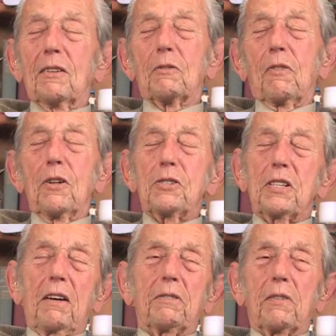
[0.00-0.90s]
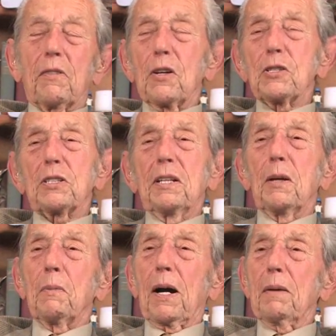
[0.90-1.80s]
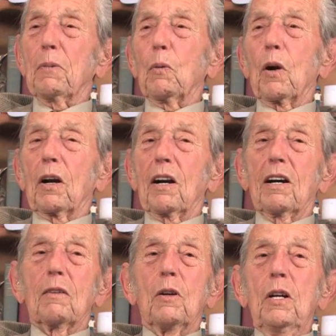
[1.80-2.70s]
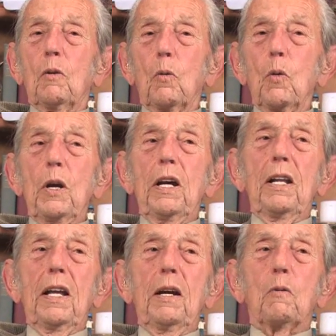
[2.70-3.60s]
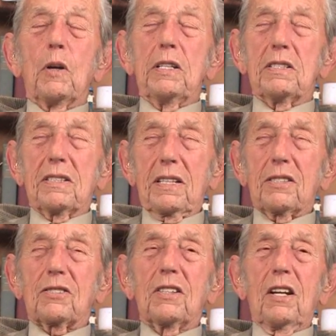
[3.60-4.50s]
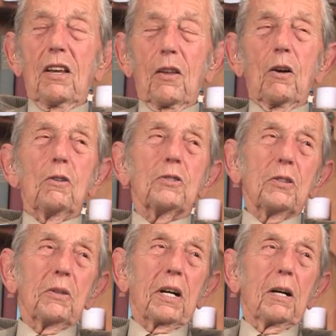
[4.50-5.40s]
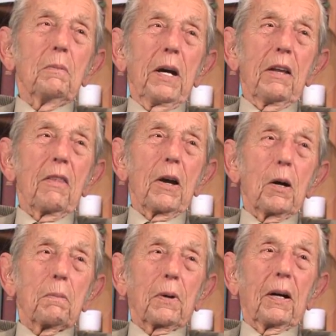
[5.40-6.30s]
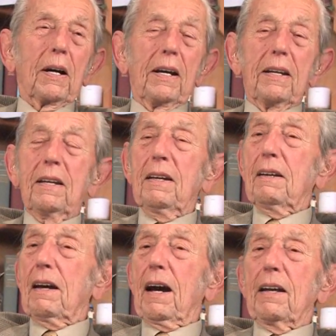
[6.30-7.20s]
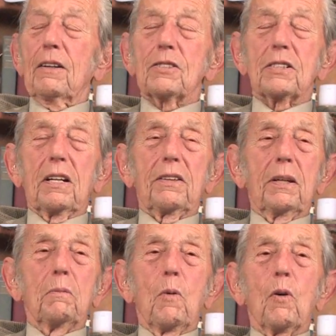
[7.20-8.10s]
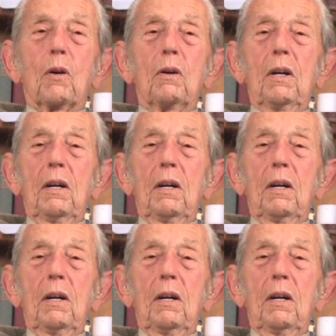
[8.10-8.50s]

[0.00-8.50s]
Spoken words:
verse after verse in the Bible where God really resists those who come in their pride. And there's nothing more.